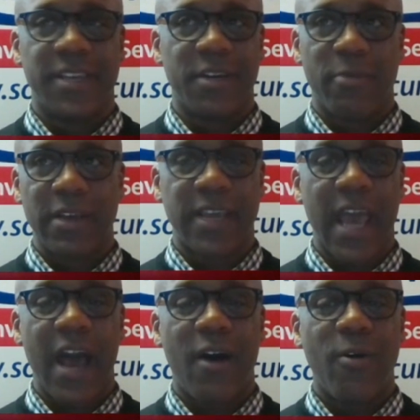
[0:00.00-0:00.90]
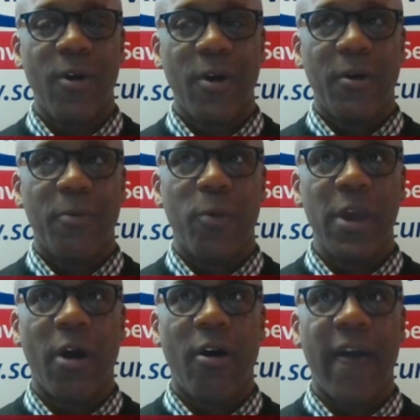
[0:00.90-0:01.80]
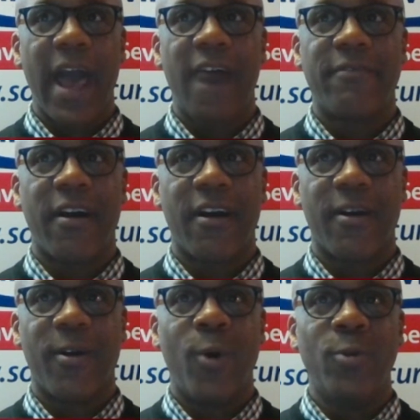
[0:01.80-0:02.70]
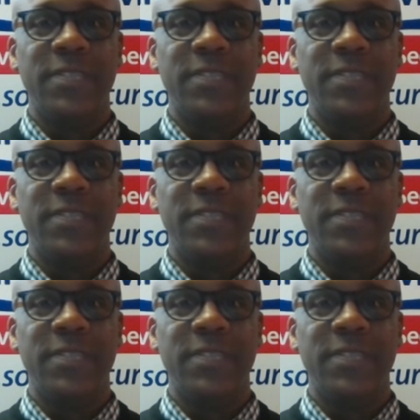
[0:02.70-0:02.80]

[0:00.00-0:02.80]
interesting how we all have our own